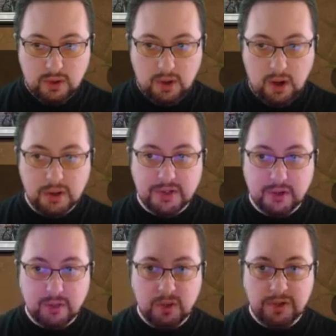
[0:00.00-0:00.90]
Also,
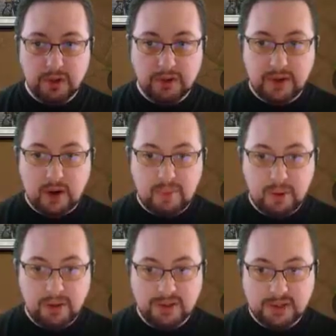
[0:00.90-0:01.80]
you will note that our
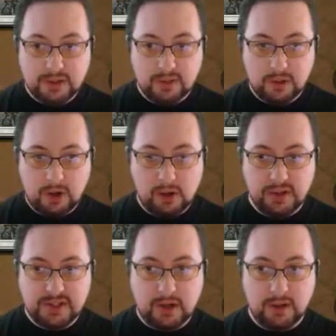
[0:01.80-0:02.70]
opponent is currently
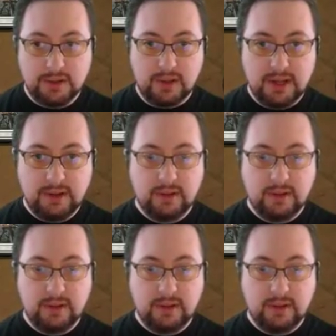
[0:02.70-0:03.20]
stuck on 2 land.